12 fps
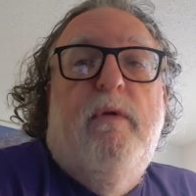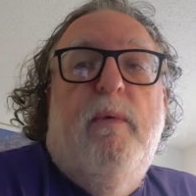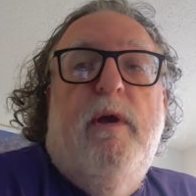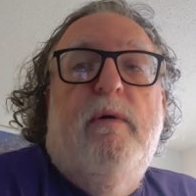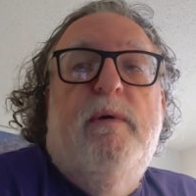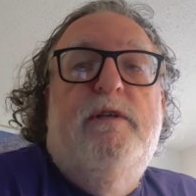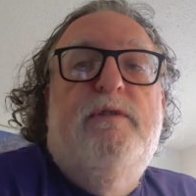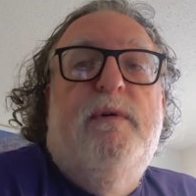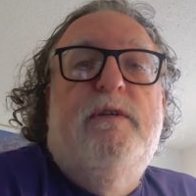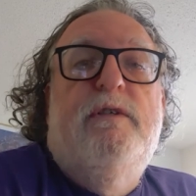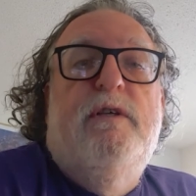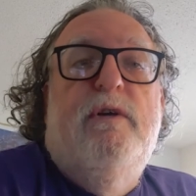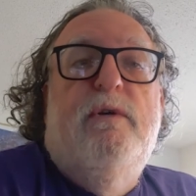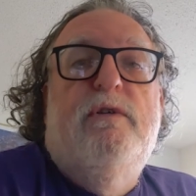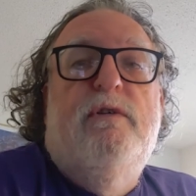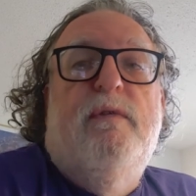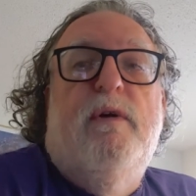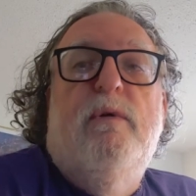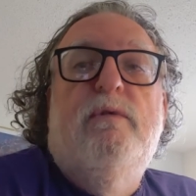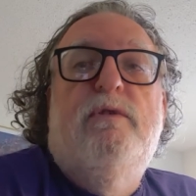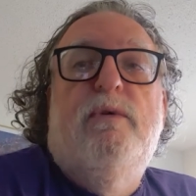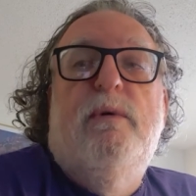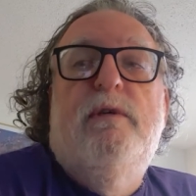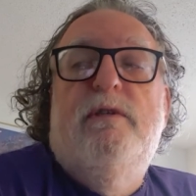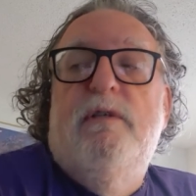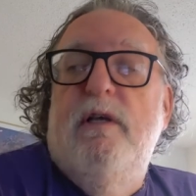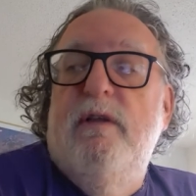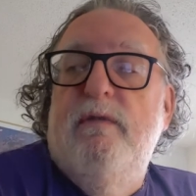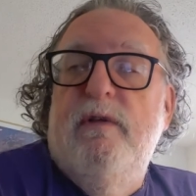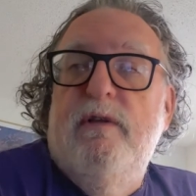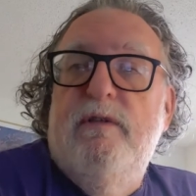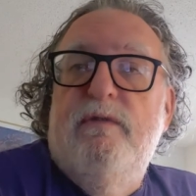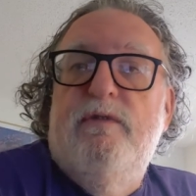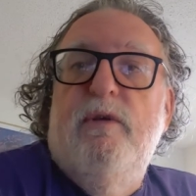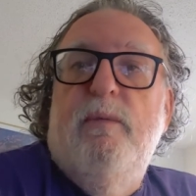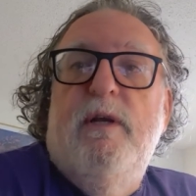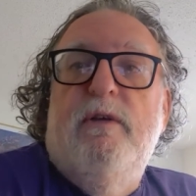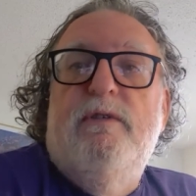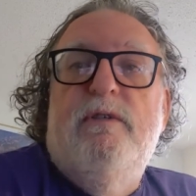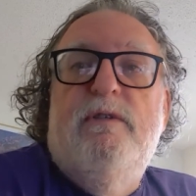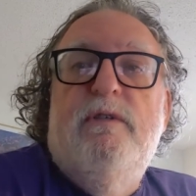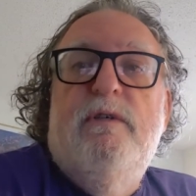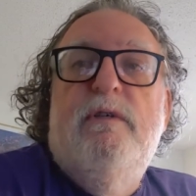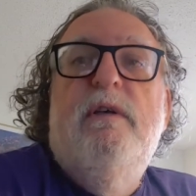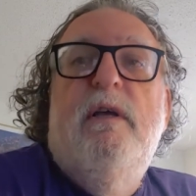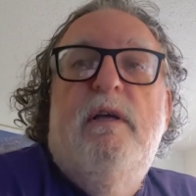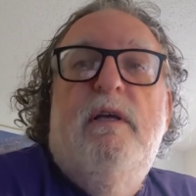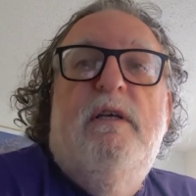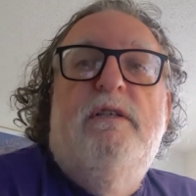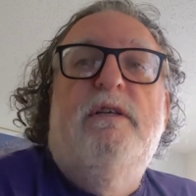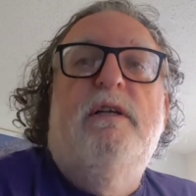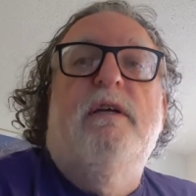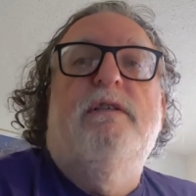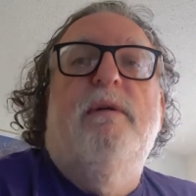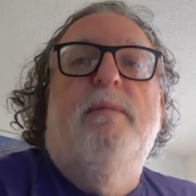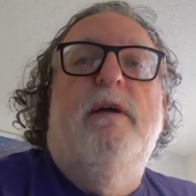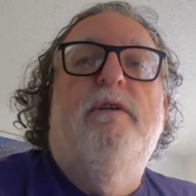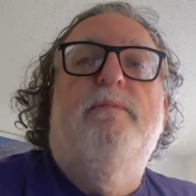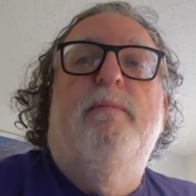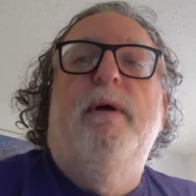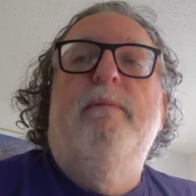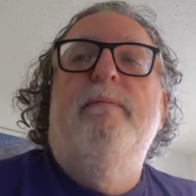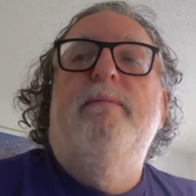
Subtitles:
we are each of us the heroes of our own stories and the villains of someone else's. See you next time, guys. Bye.